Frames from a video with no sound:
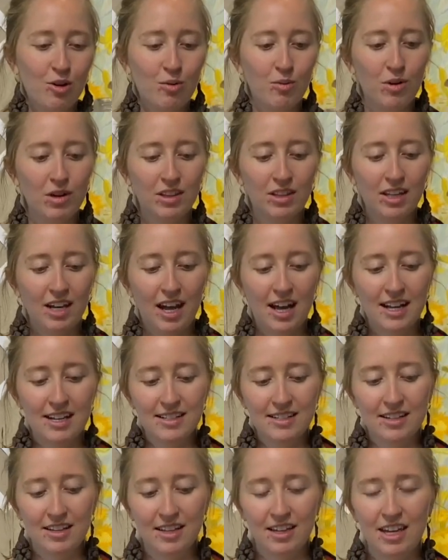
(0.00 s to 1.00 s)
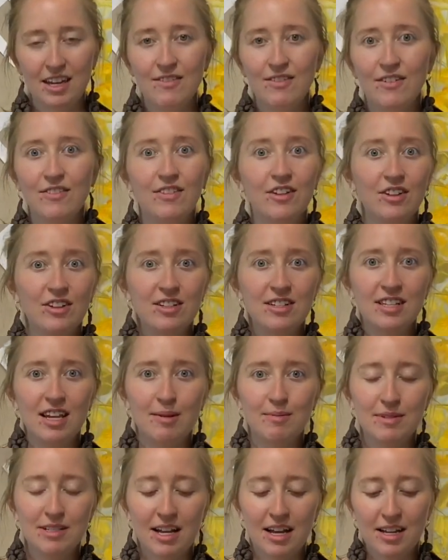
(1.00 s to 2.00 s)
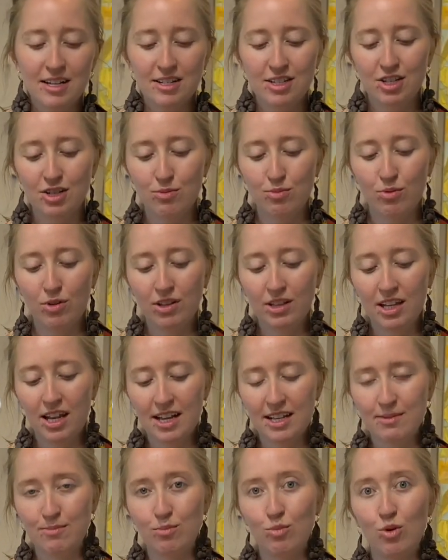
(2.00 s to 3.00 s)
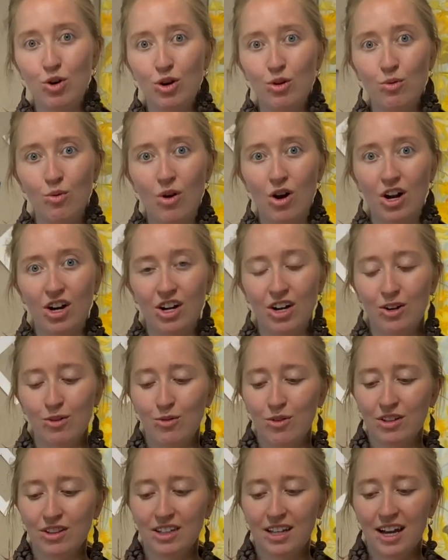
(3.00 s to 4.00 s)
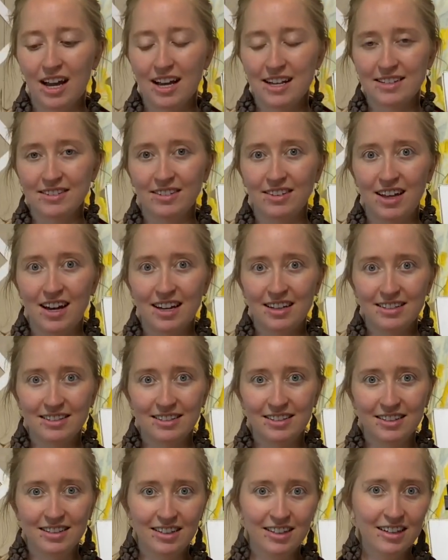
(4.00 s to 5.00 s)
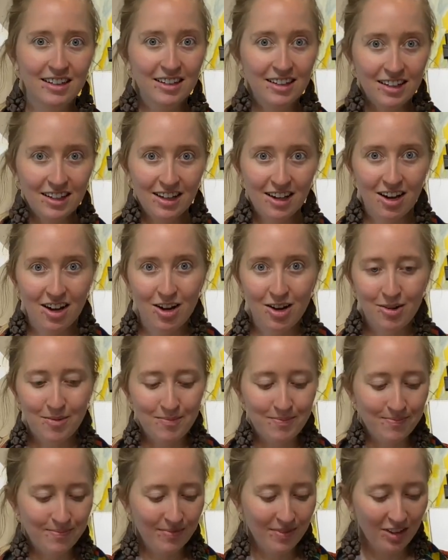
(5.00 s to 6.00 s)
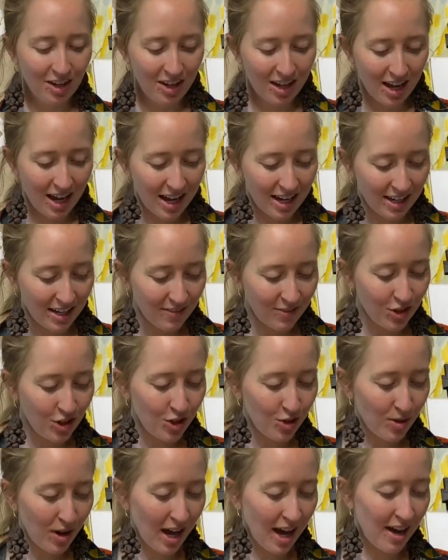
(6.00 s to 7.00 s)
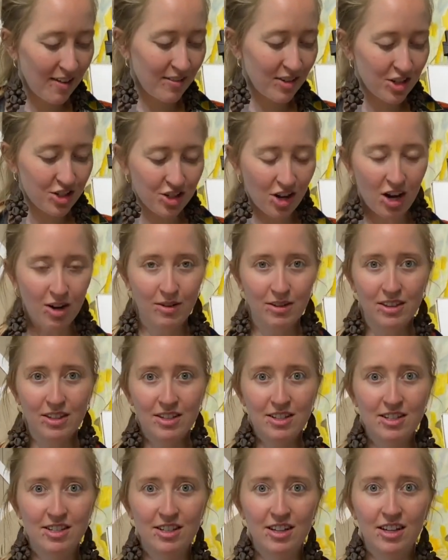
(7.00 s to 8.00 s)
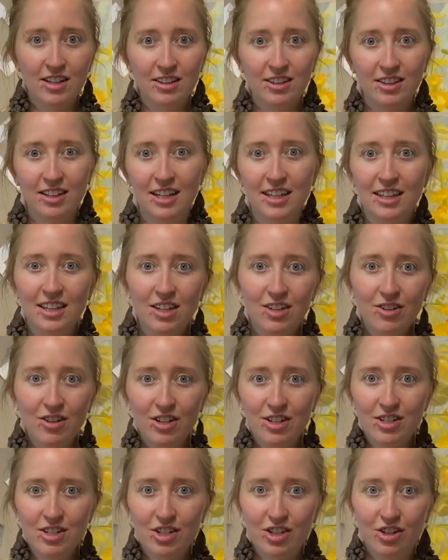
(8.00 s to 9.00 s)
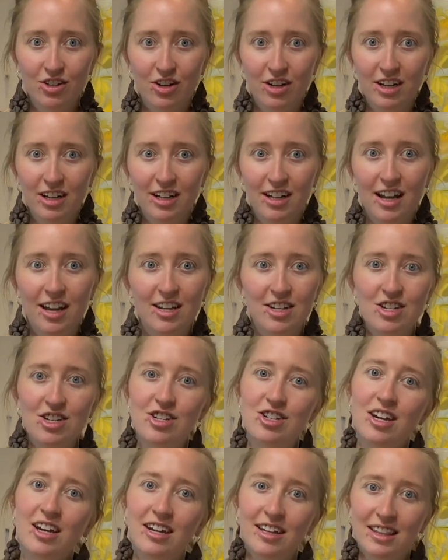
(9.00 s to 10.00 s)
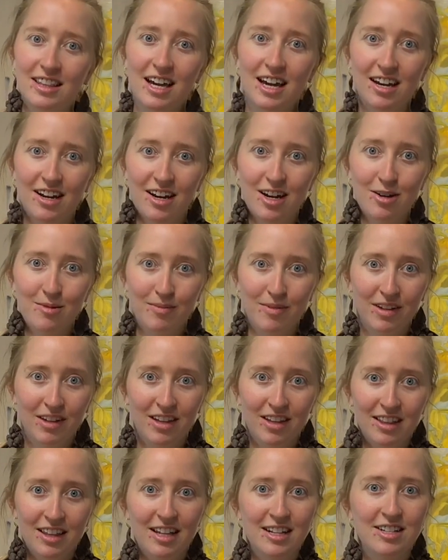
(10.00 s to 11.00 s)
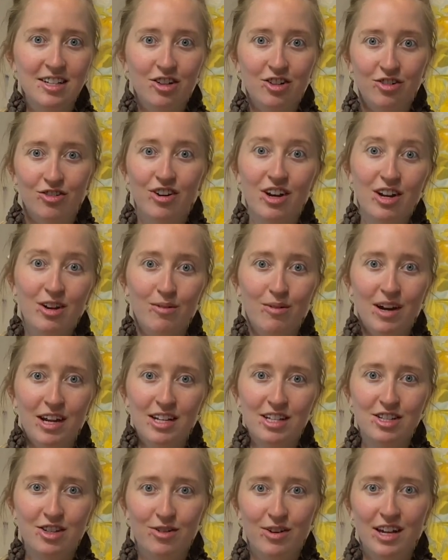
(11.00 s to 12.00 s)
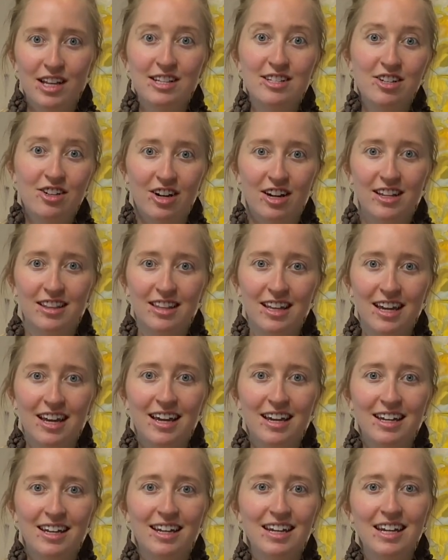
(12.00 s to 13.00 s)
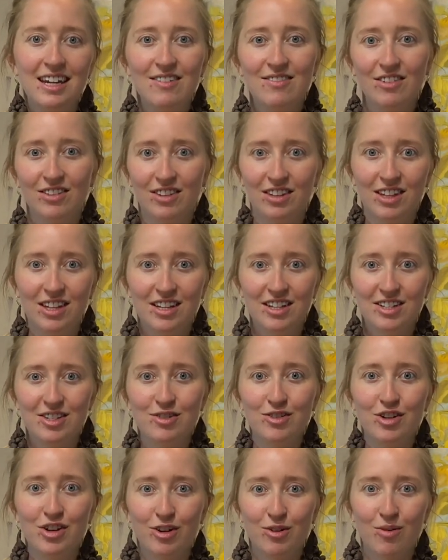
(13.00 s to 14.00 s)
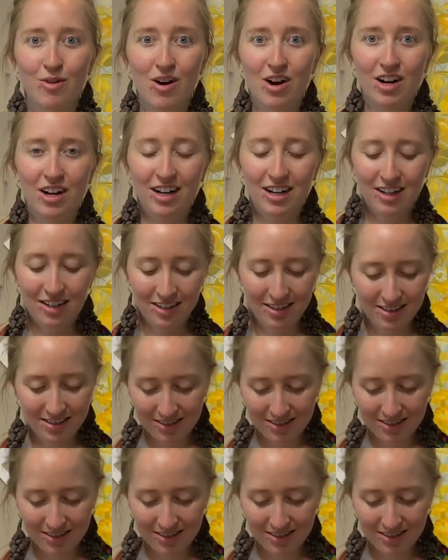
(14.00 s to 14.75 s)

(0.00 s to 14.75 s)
One that has, even if they're the same size, just one that has more water and one that has less. And if you have a jar with a lid that you can screw on it and shake that up, that's a great way to integrate the ink evenly to your water.